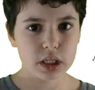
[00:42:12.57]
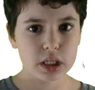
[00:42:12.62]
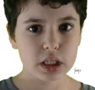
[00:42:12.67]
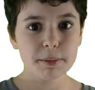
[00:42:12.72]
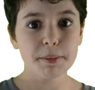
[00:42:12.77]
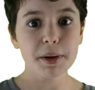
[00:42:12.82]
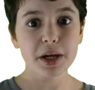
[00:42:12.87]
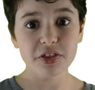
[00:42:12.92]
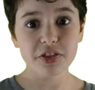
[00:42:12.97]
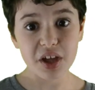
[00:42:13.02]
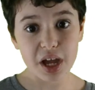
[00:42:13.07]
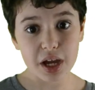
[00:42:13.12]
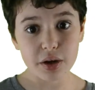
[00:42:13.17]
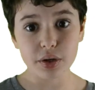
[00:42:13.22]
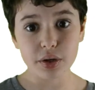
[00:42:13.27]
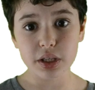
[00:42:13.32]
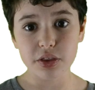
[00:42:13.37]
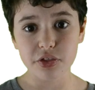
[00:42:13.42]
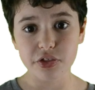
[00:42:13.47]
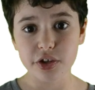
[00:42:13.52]
The
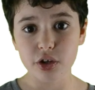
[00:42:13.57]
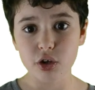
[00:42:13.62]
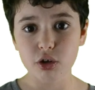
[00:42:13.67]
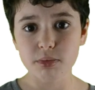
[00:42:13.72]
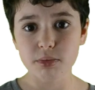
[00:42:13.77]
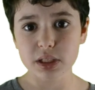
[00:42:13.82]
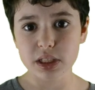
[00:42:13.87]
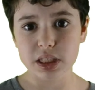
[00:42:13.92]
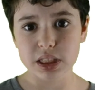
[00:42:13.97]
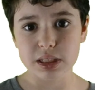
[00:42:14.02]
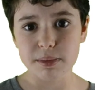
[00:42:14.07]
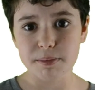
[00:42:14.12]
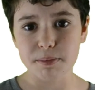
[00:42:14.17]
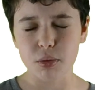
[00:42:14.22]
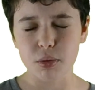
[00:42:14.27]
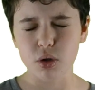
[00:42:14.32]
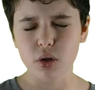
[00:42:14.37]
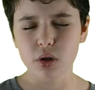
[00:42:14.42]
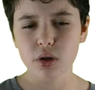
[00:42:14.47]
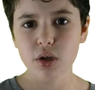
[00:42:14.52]
Pythagorean theorem is
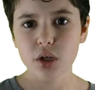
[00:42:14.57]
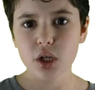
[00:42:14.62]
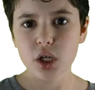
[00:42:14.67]
simple.